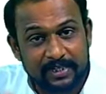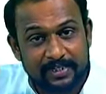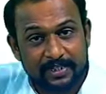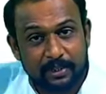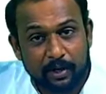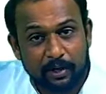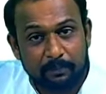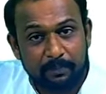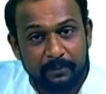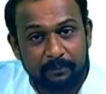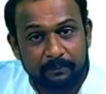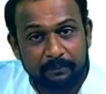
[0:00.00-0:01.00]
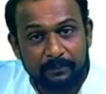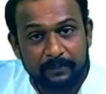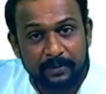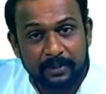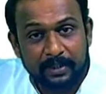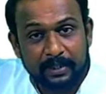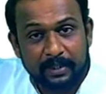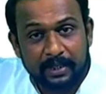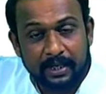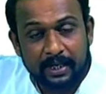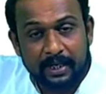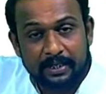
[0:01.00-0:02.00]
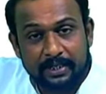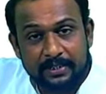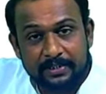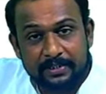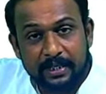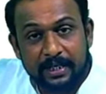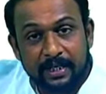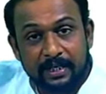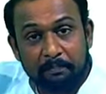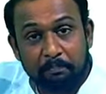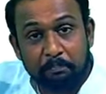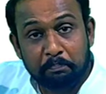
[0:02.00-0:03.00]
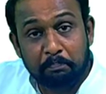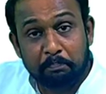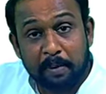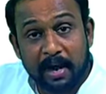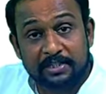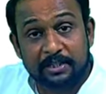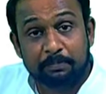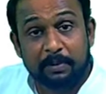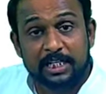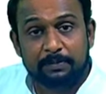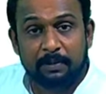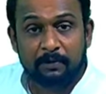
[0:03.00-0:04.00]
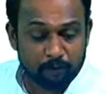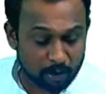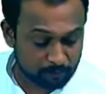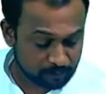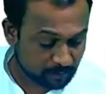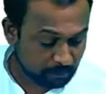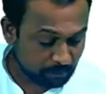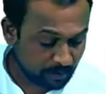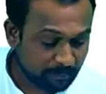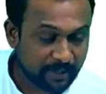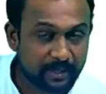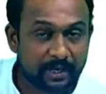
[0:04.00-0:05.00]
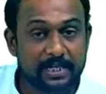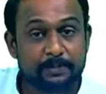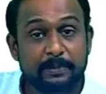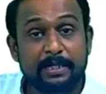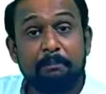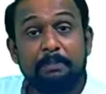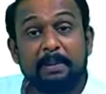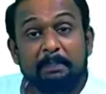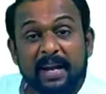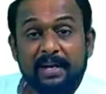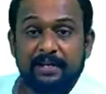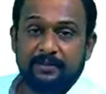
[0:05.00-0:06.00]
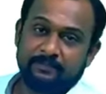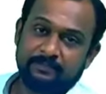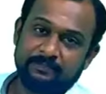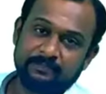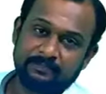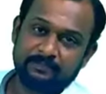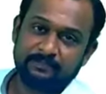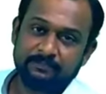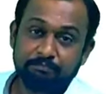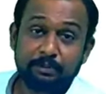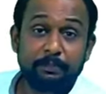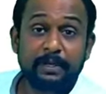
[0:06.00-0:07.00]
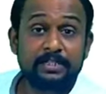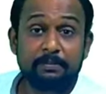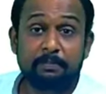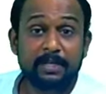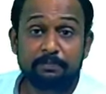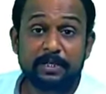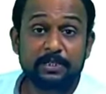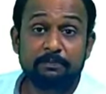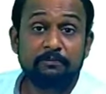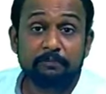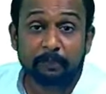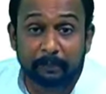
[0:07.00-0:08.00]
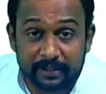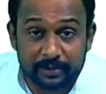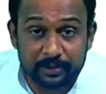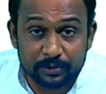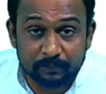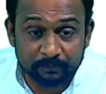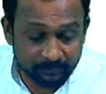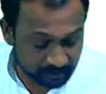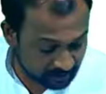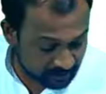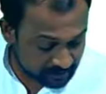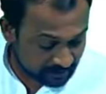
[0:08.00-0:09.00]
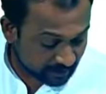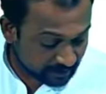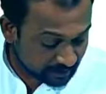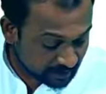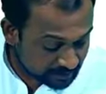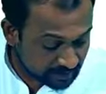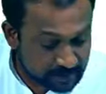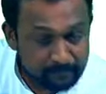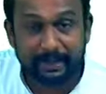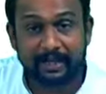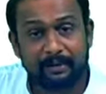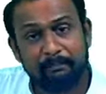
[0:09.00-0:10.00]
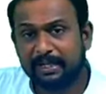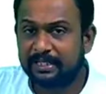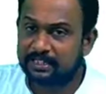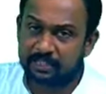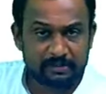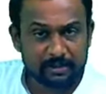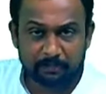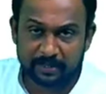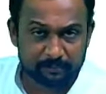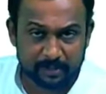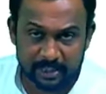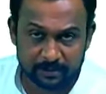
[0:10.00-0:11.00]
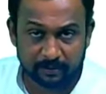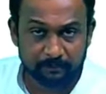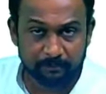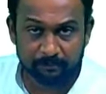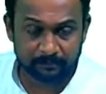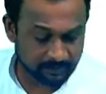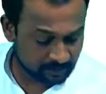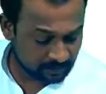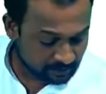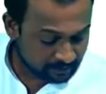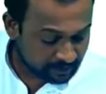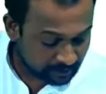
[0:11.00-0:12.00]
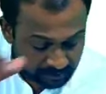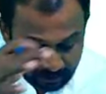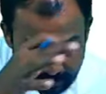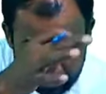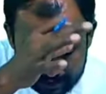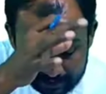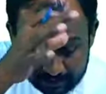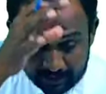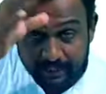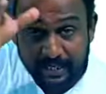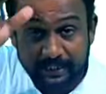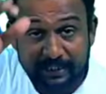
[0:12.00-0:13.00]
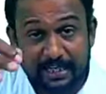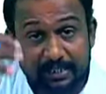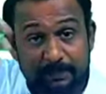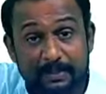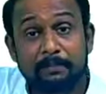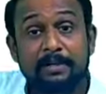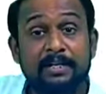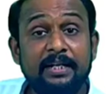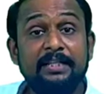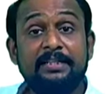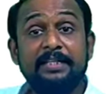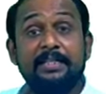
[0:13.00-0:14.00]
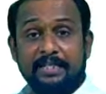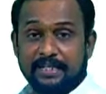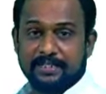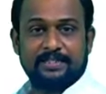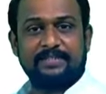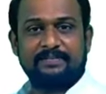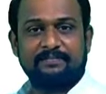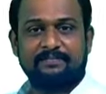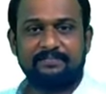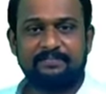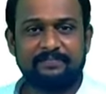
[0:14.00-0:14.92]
And see the verb. It has taken past participle form. See, prepare has become prepared. Prepared is the past participle of prepares. In the second case, it is made. Made itself is a past participle. Then, see, writing has become written in third case.